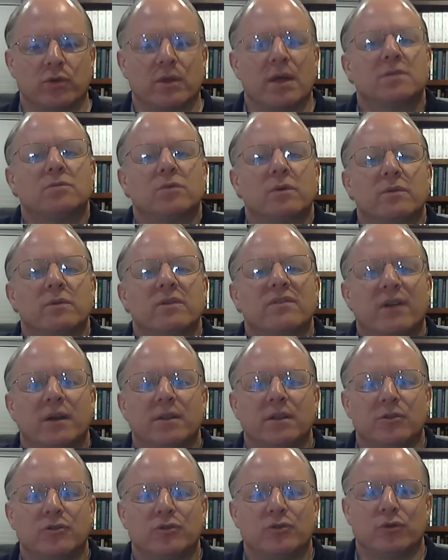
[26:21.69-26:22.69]
That's where we find
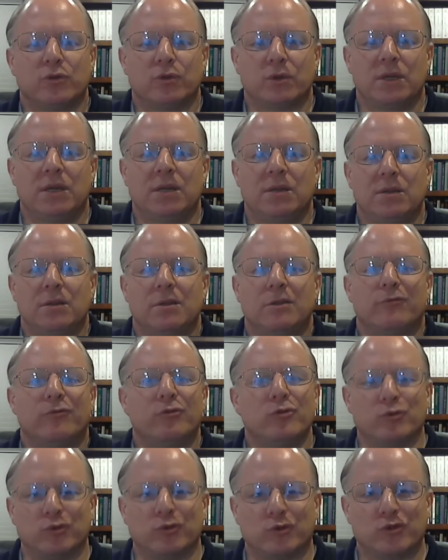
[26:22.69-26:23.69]
the truth, in the
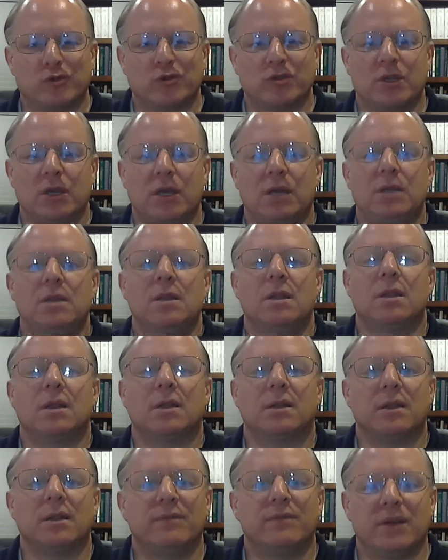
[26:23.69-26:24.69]
fruits, in the
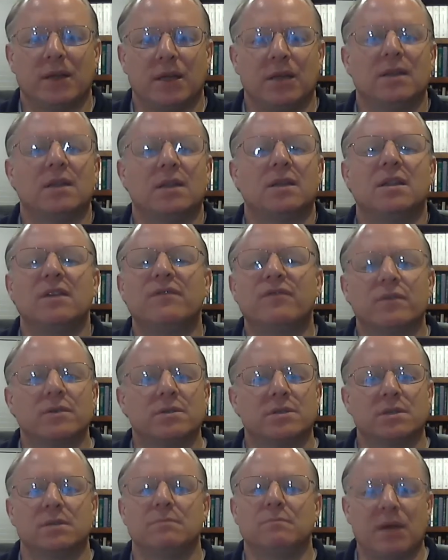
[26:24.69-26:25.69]
living, in the
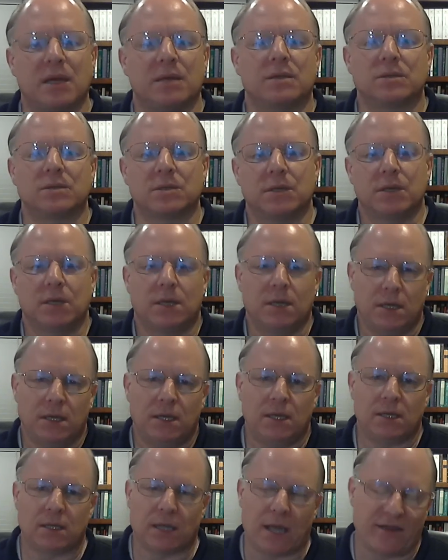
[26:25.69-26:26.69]
difference it makes
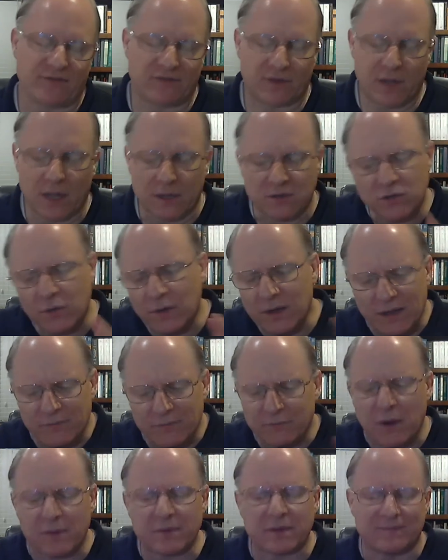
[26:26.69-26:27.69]
in life. Okay, so I
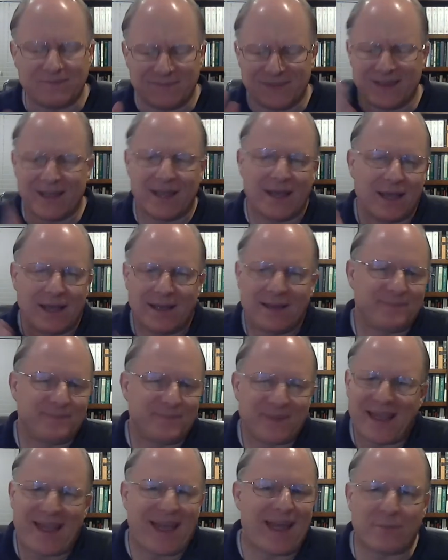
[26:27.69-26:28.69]
probably
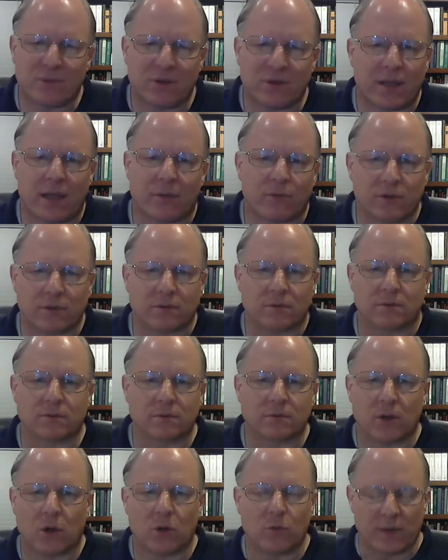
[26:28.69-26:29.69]
hammered that one
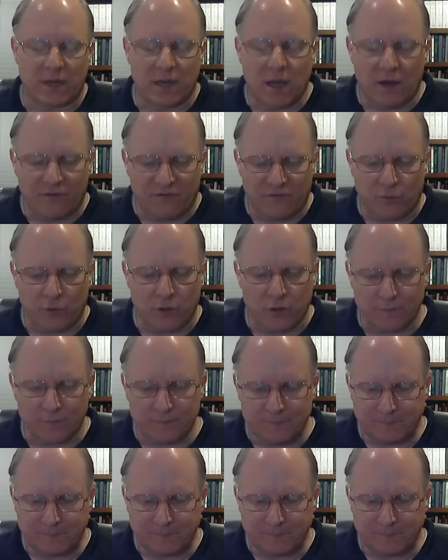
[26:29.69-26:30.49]
home enough for you.